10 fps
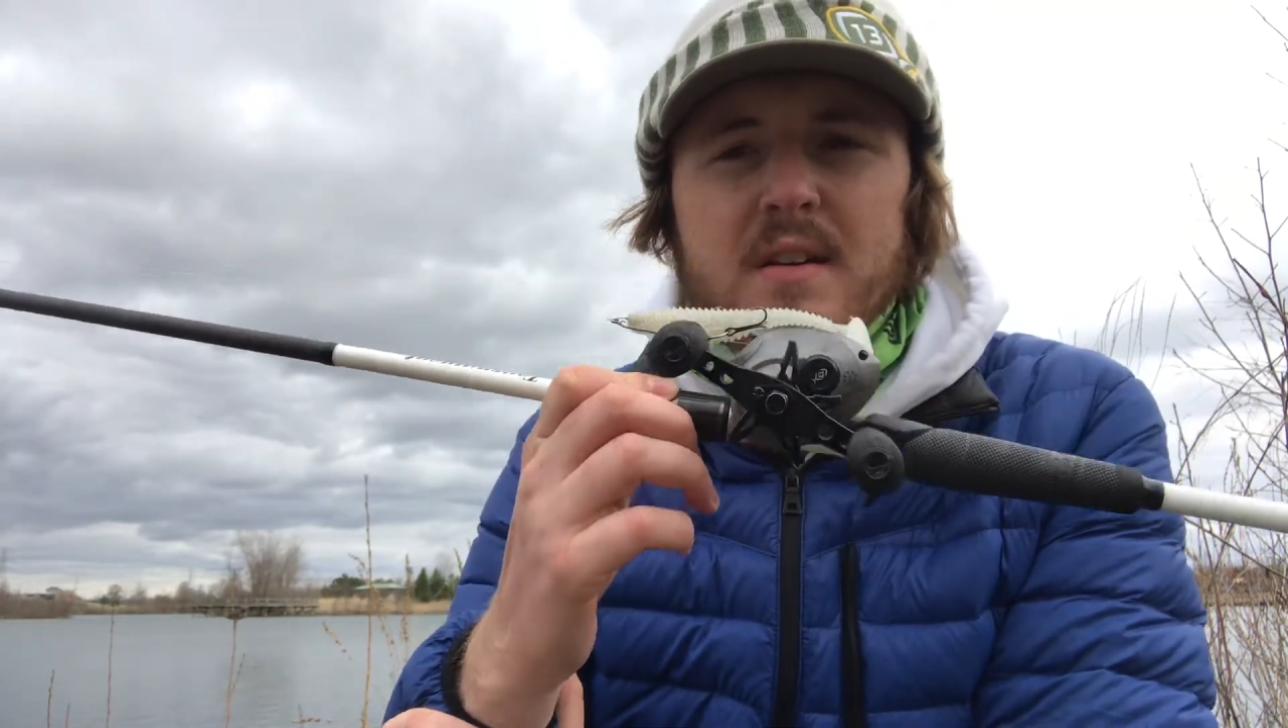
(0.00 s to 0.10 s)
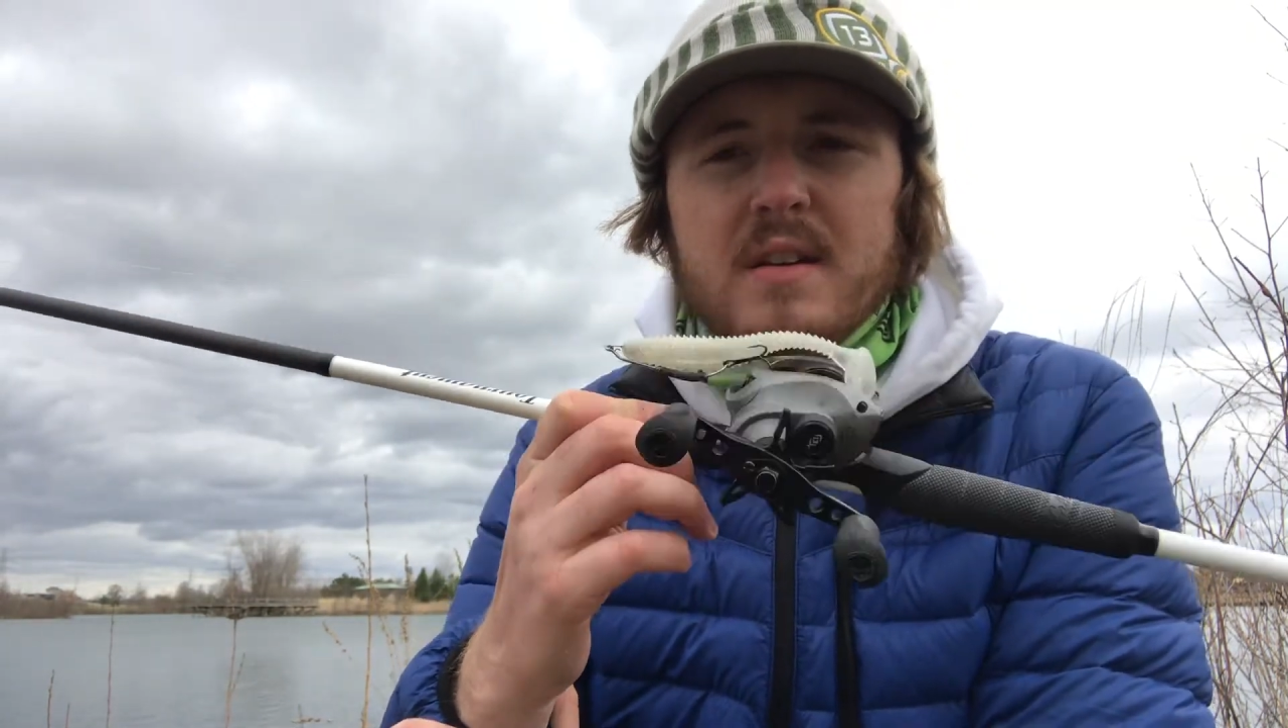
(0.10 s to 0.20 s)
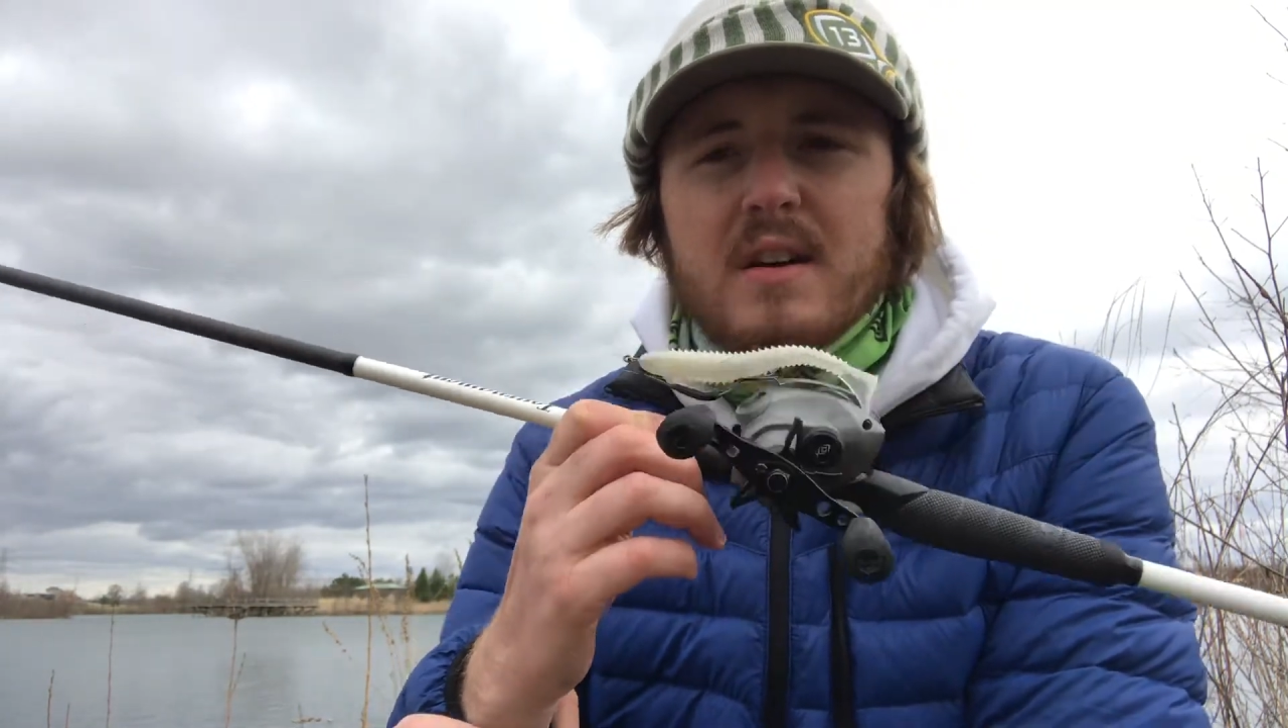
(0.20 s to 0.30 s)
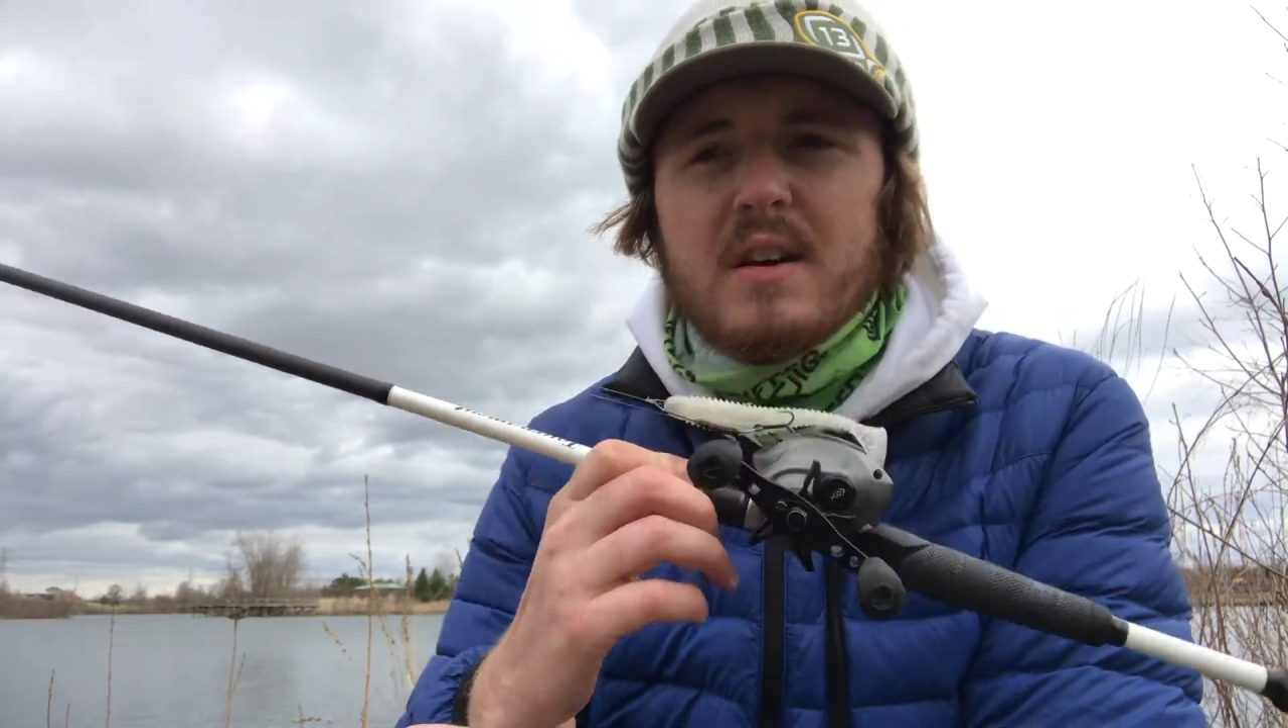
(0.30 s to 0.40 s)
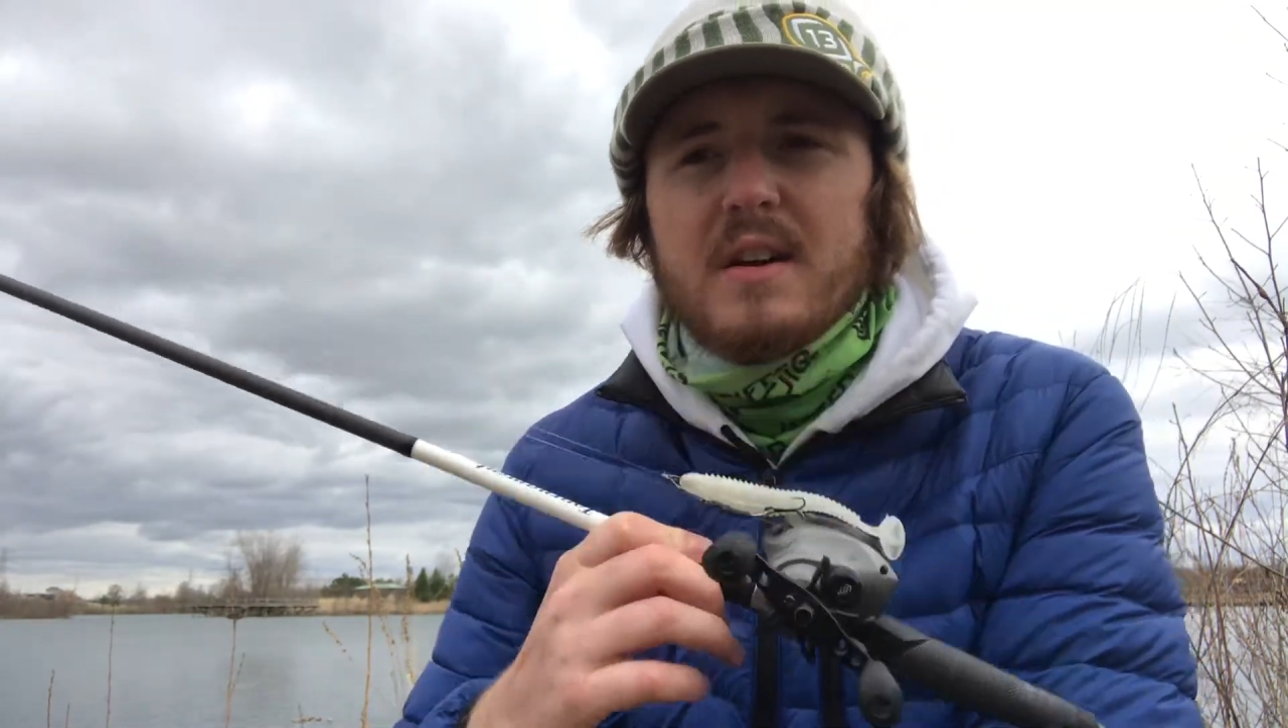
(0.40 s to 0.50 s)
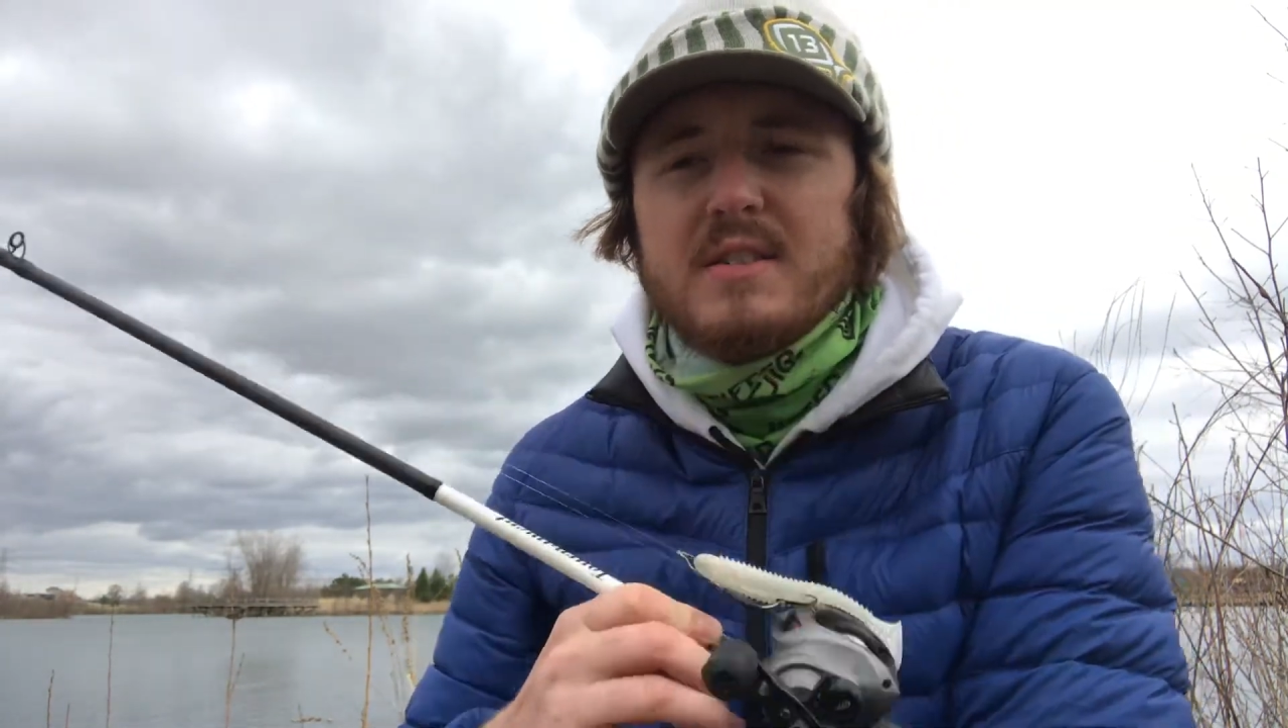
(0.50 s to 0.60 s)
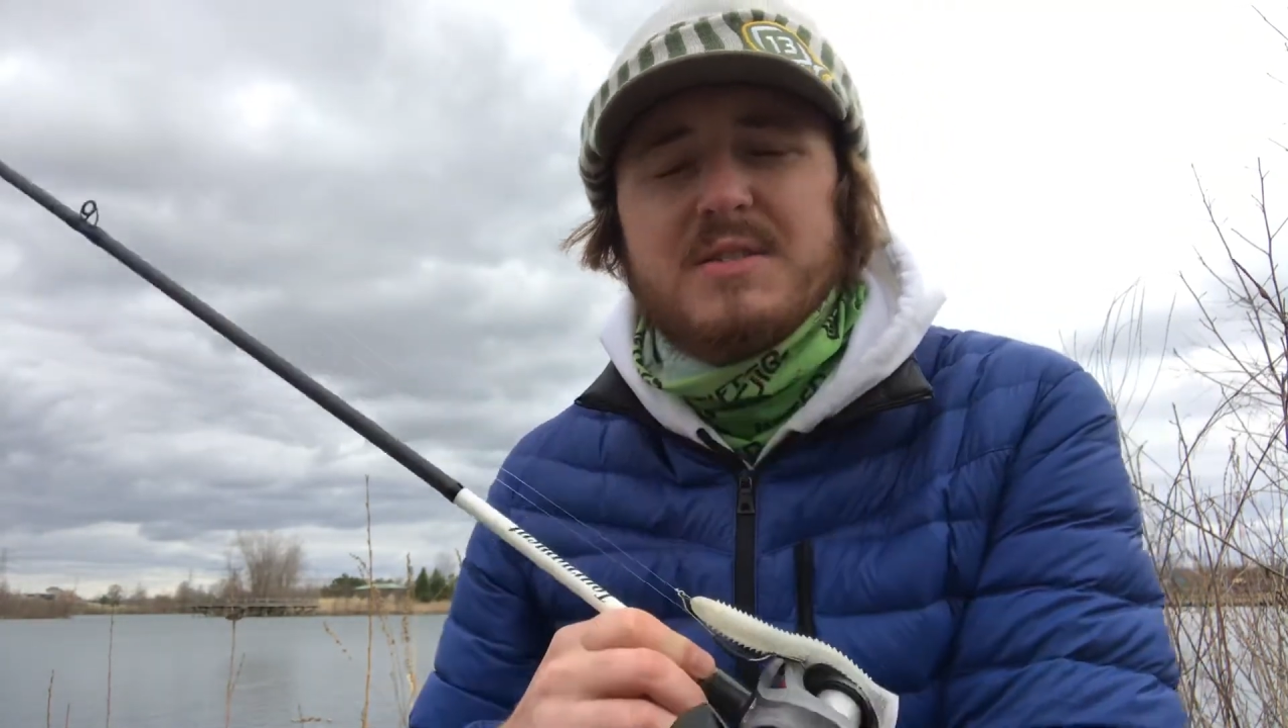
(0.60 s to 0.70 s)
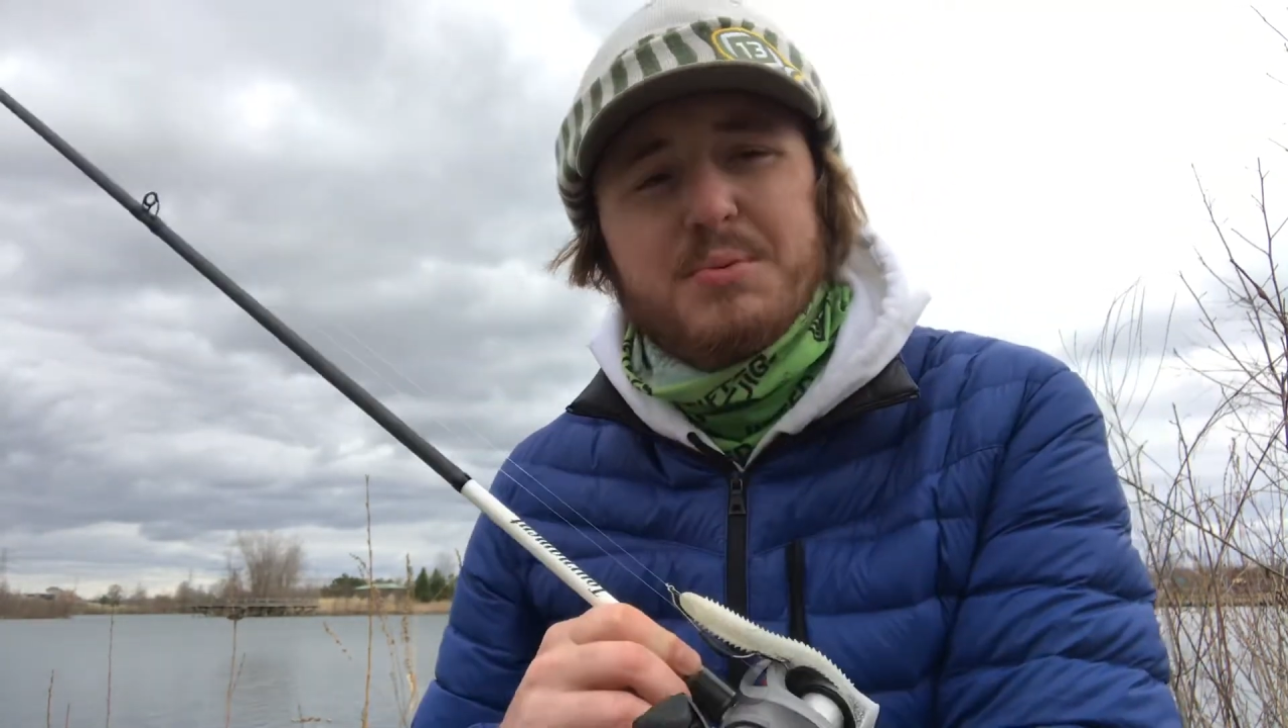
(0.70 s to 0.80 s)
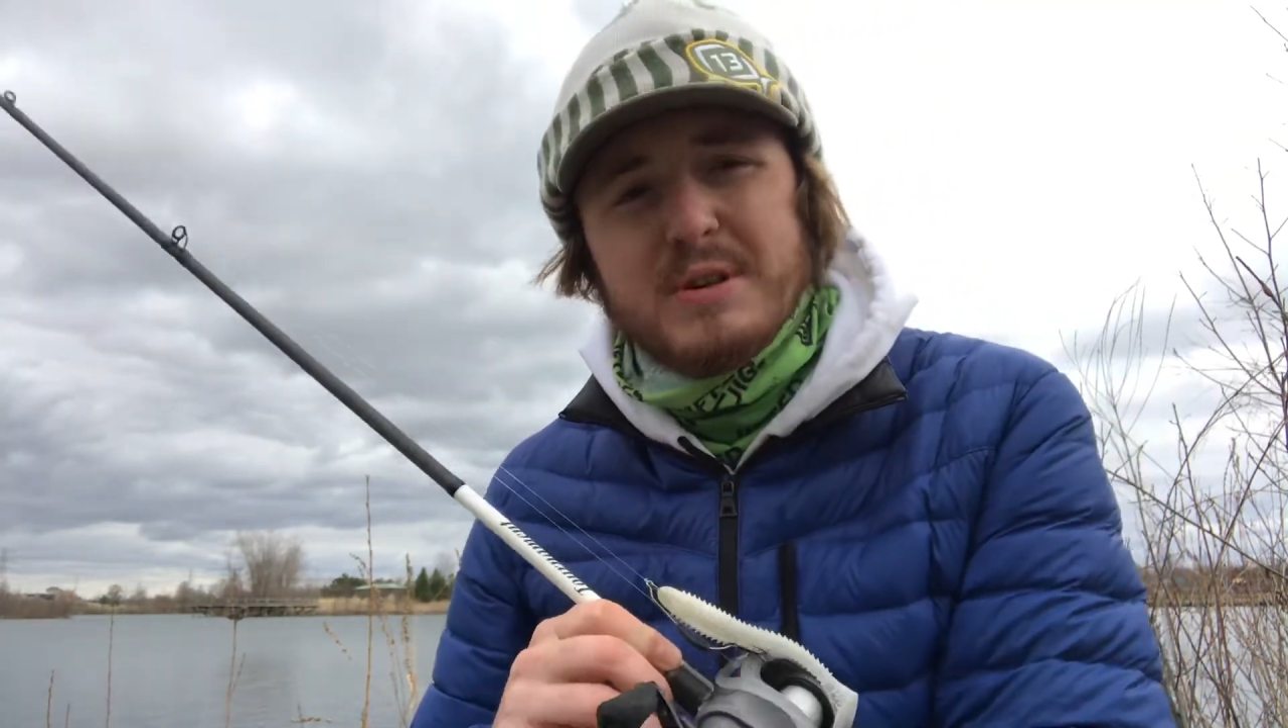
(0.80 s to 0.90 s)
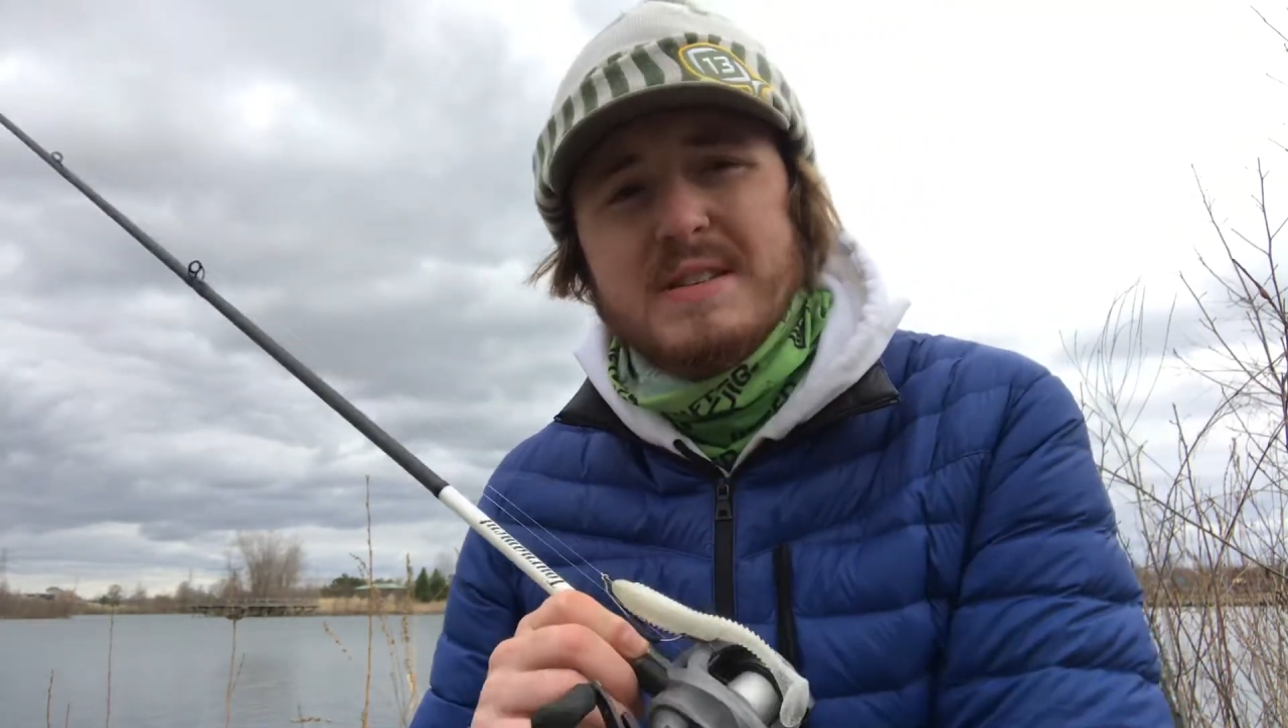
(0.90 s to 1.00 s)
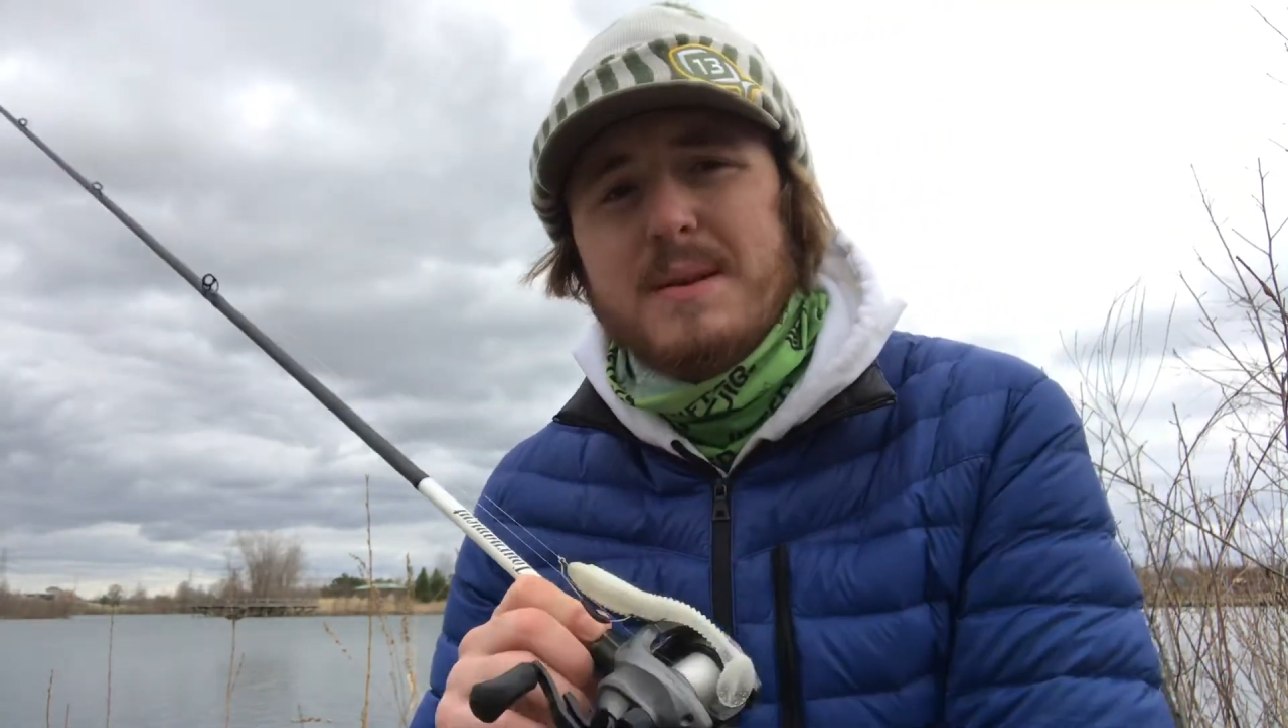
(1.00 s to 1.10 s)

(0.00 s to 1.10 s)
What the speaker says: It's springtime